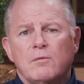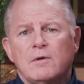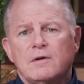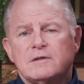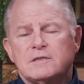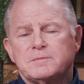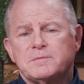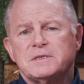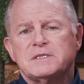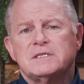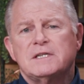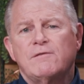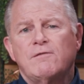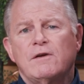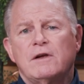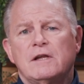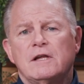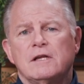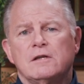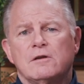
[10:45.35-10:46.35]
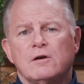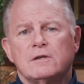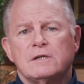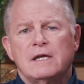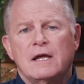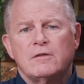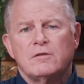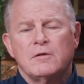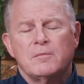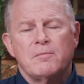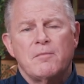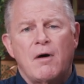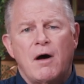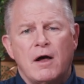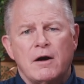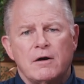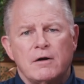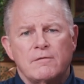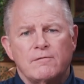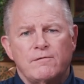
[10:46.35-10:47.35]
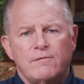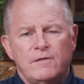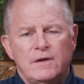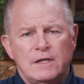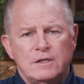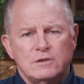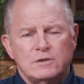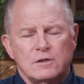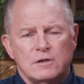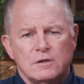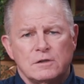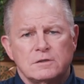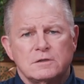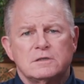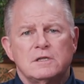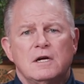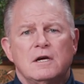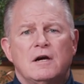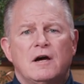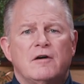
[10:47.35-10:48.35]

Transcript: we specifically looked at the modern features